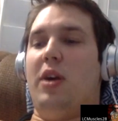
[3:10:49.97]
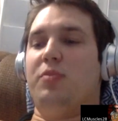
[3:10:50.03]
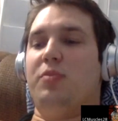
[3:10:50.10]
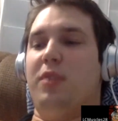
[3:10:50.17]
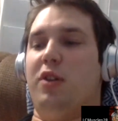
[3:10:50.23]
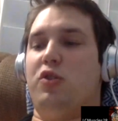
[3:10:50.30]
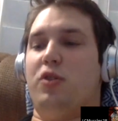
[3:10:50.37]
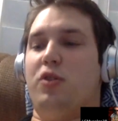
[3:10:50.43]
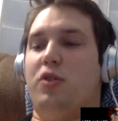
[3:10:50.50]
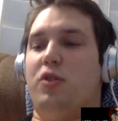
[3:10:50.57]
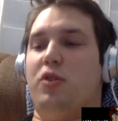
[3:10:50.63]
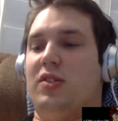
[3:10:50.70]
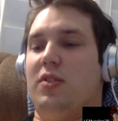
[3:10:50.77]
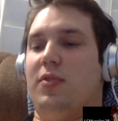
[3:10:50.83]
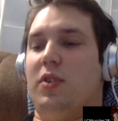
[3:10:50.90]
manager
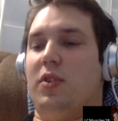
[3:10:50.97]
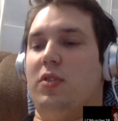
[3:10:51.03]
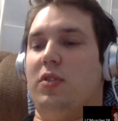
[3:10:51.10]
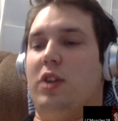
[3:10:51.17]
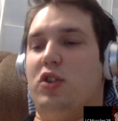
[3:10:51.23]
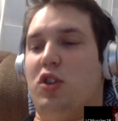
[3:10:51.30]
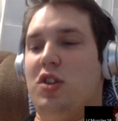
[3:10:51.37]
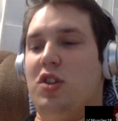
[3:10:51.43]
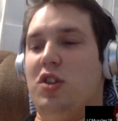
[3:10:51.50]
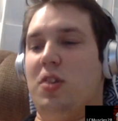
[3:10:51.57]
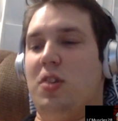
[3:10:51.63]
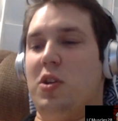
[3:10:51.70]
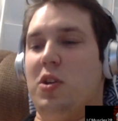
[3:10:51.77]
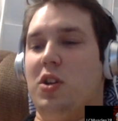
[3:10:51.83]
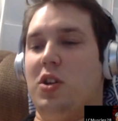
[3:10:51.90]
arrested for allegedly
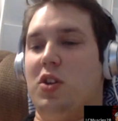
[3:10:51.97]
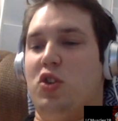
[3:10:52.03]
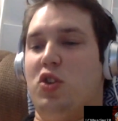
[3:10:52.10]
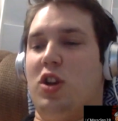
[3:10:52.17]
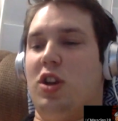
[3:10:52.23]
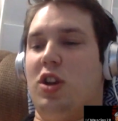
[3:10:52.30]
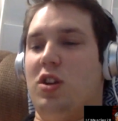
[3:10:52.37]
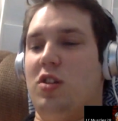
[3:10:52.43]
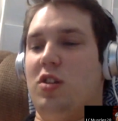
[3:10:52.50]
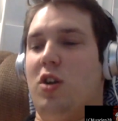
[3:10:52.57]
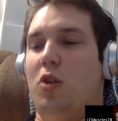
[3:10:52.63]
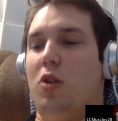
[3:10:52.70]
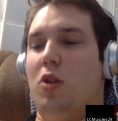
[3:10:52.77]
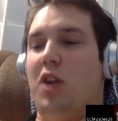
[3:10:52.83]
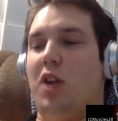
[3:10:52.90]
dipping chicken in
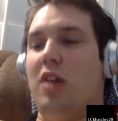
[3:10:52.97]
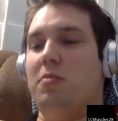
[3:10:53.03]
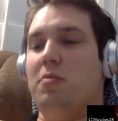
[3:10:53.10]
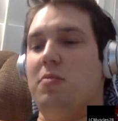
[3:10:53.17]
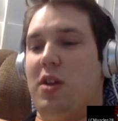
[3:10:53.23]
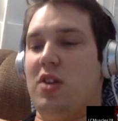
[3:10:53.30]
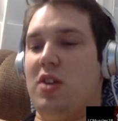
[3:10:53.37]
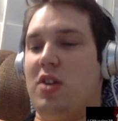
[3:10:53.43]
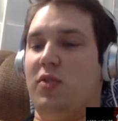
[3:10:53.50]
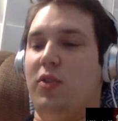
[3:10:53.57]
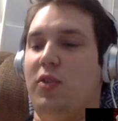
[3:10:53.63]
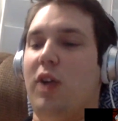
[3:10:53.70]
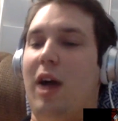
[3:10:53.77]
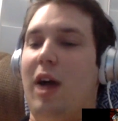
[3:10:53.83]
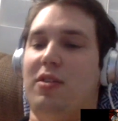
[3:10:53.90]
cocaine-based
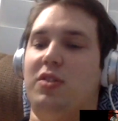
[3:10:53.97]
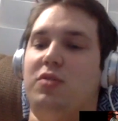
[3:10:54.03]
flour to